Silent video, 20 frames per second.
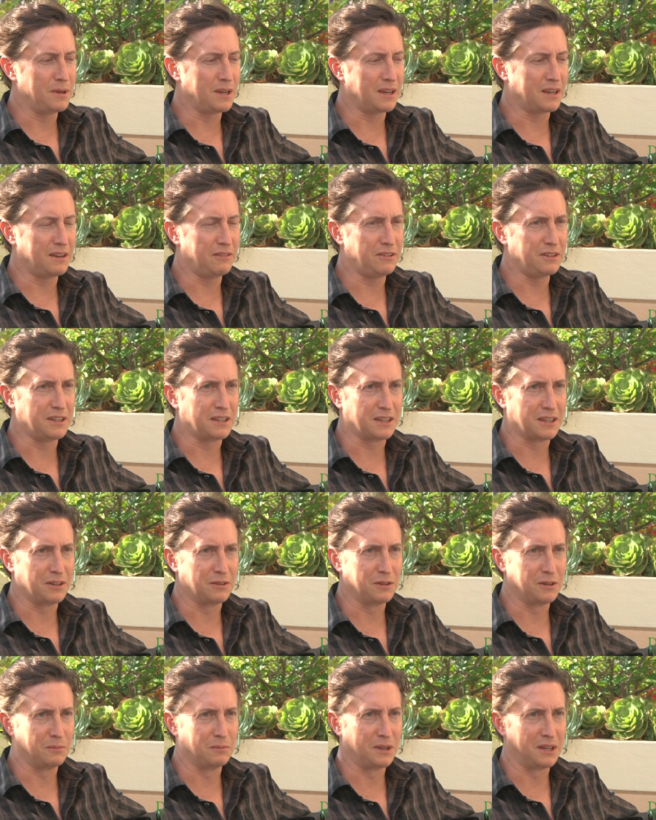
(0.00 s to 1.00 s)
make everything that
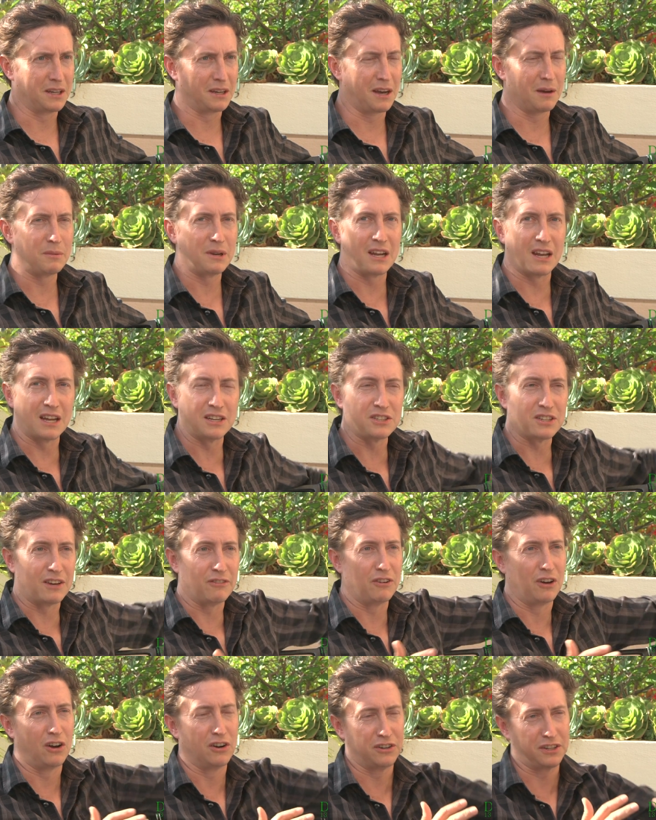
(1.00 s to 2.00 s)
I want to make. I mean, I just
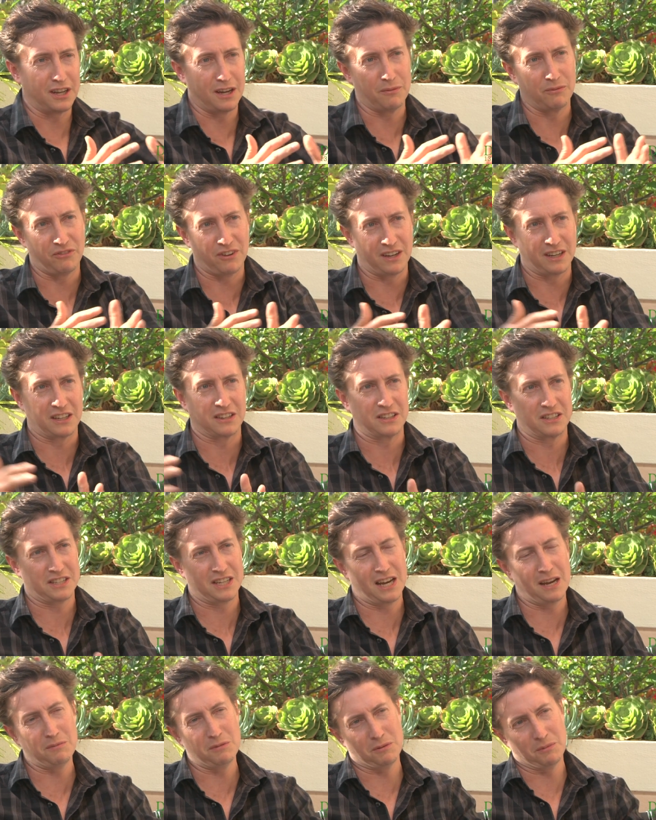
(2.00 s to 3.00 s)
have a hard time finding the
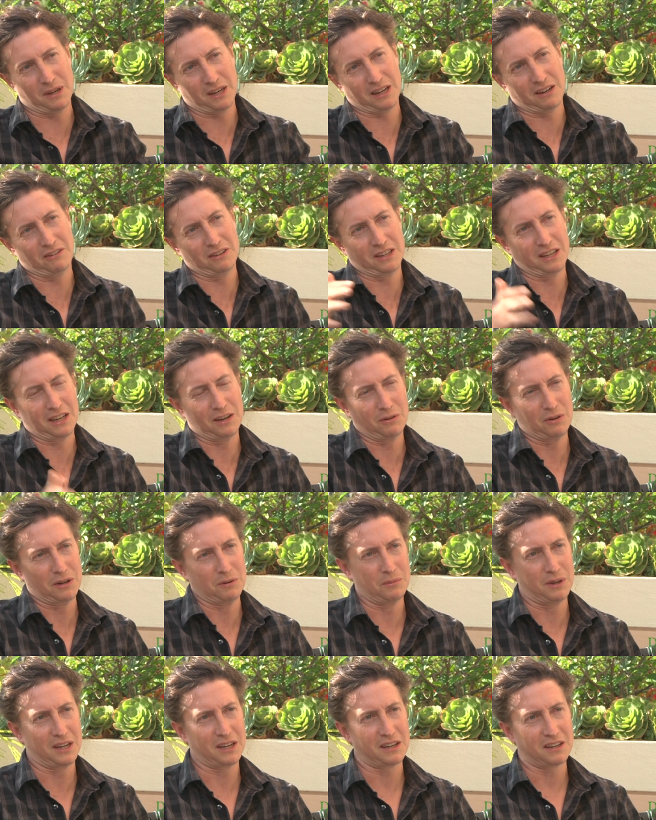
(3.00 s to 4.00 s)
time to make everything I
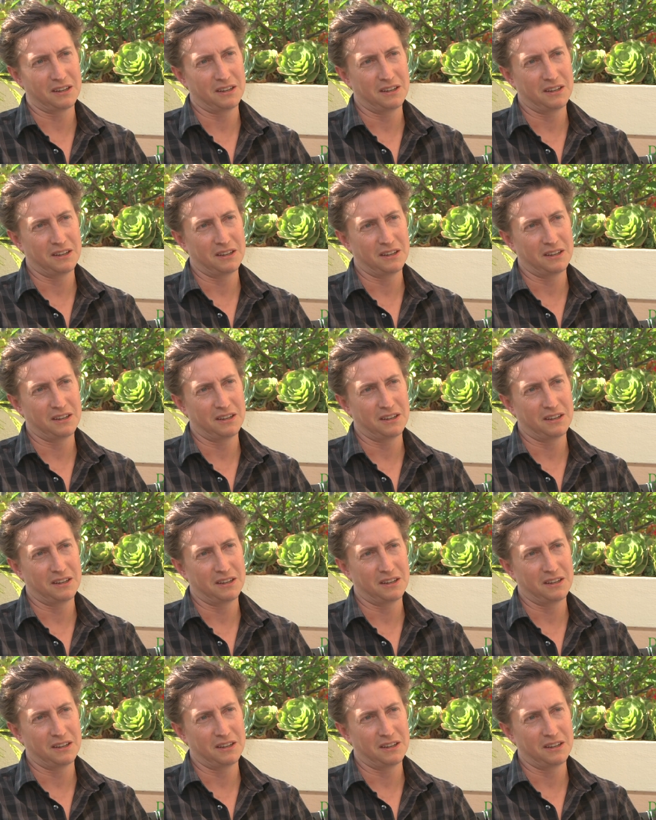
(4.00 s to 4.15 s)
want to make.